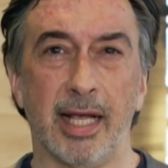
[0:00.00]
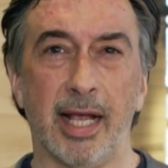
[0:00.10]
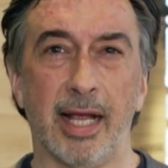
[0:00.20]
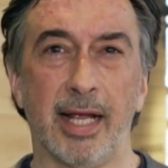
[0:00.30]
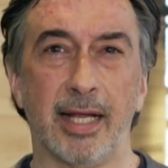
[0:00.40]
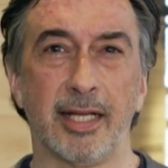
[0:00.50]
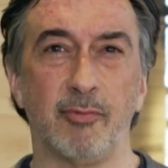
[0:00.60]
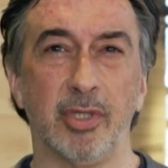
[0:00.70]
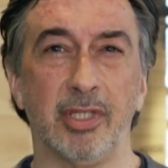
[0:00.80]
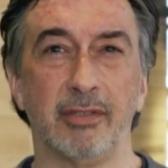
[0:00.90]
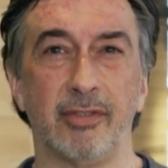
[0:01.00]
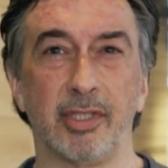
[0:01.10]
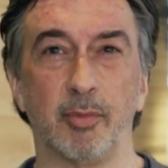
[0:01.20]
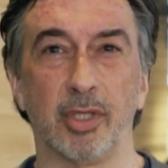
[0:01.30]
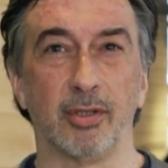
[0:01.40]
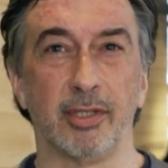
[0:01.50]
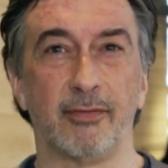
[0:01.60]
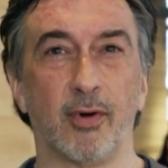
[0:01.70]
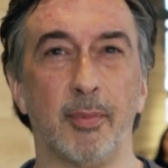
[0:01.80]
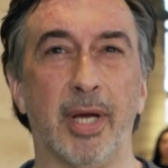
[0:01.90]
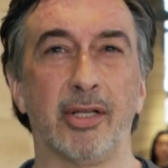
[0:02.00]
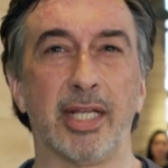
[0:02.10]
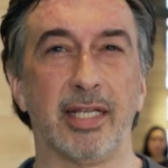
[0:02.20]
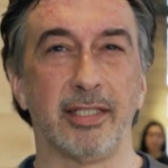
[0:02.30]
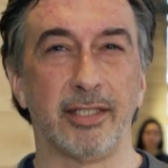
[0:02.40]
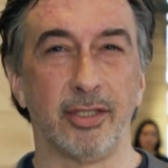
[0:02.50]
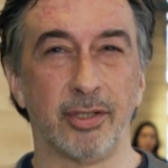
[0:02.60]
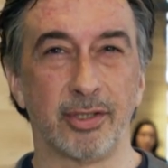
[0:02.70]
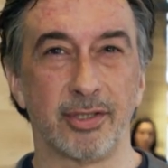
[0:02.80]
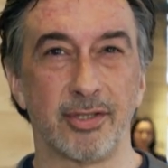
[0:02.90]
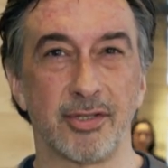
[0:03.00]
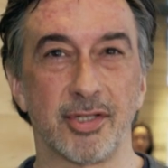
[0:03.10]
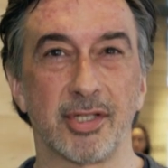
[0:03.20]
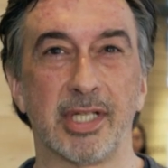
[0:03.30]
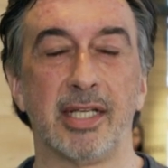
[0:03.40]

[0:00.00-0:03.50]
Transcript: and I've been living in Mongolia for about 8 years.